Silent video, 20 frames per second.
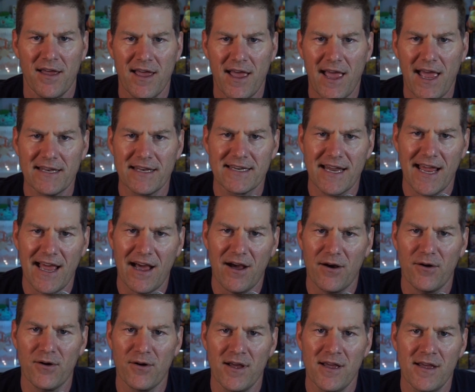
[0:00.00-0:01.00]
And
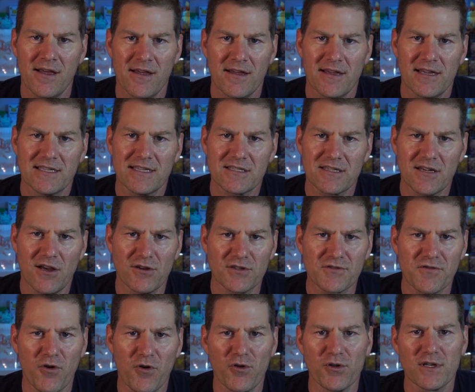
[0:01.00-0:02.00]
now it sells for
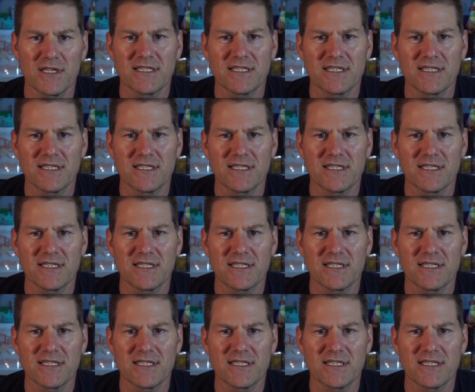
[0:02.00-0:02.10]
only